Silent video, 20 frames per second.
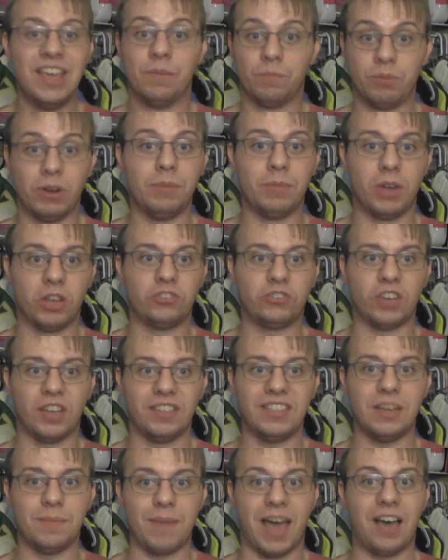pretty much
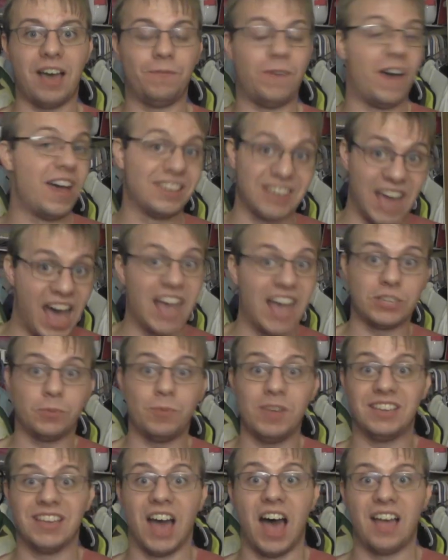the amount of
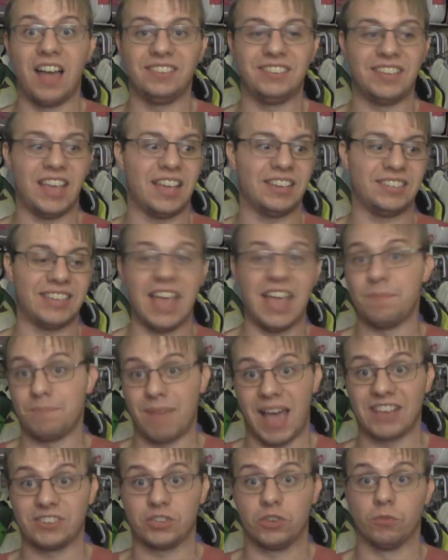cosplay contests and
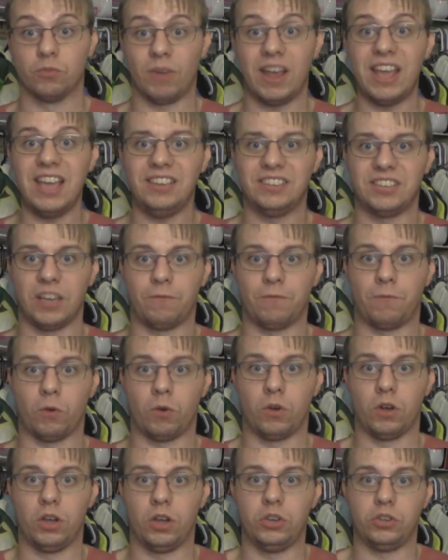masquerades
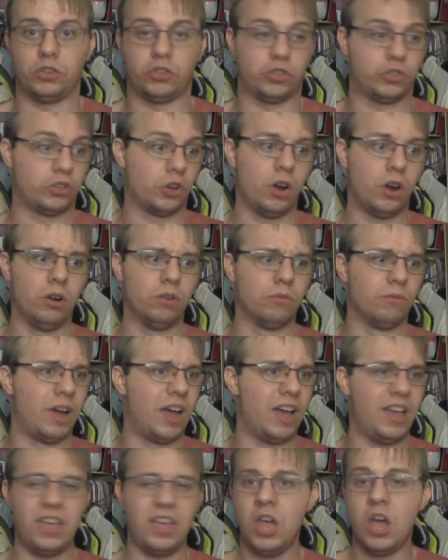for
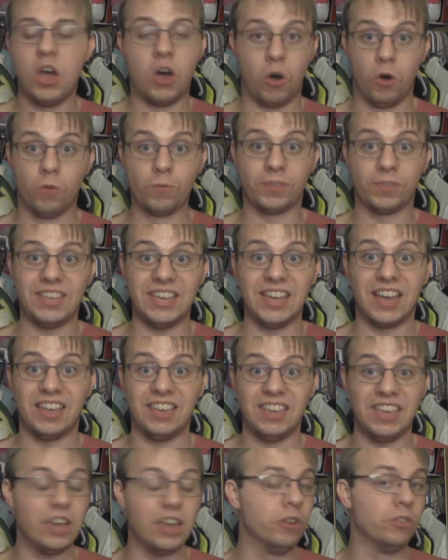sure over the
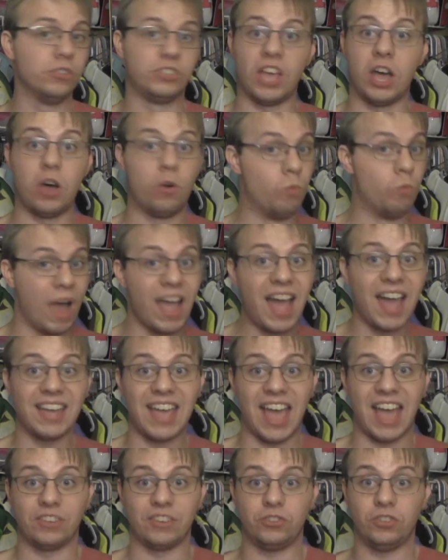years when I
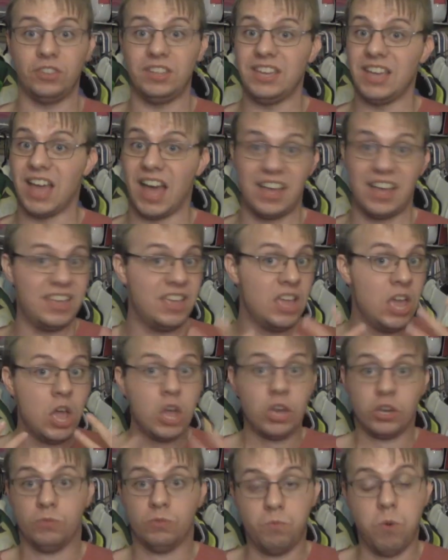actually
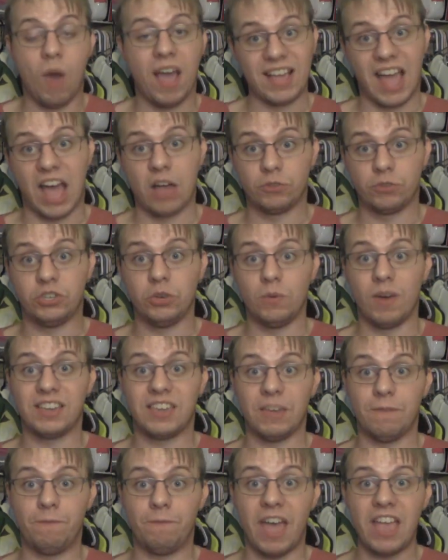went out to a
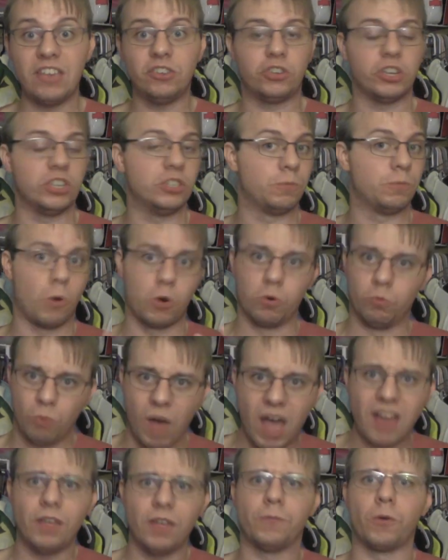conventions for
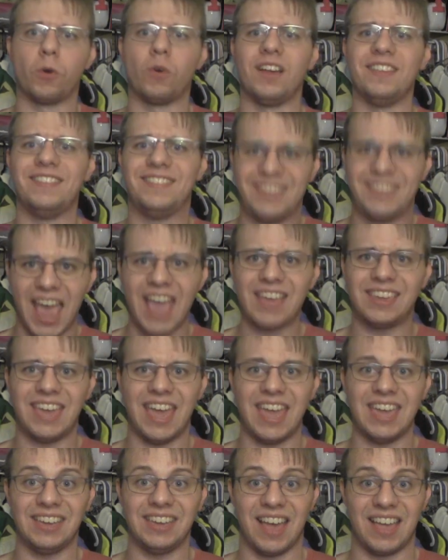well for a
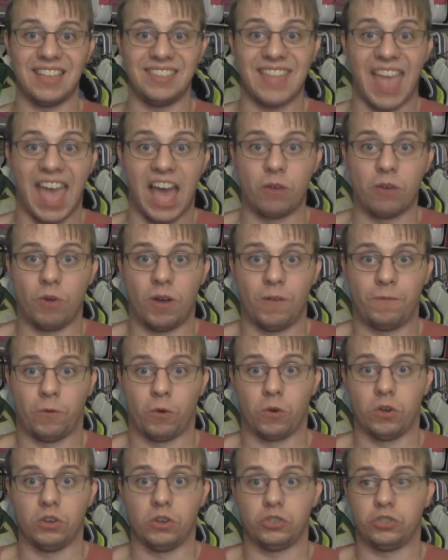decade now
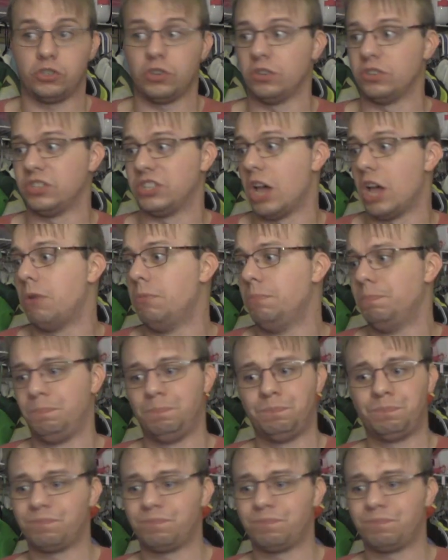for sure so